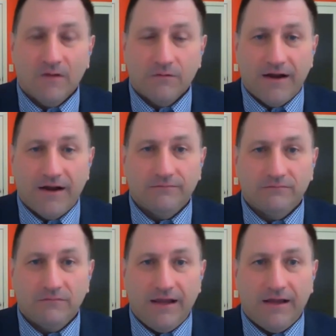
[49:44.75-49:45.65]
right?
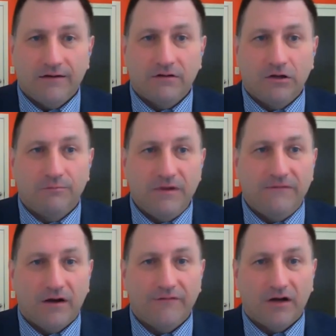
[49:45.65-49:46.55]
And, be
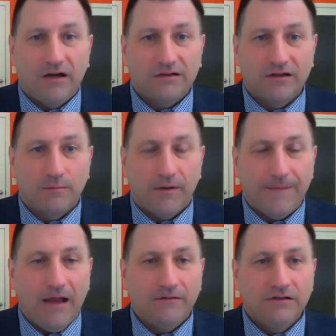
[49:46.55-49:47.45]
very, very clear about
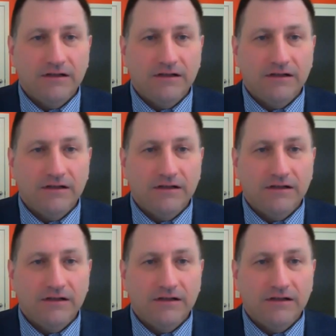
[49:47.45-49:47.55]
that.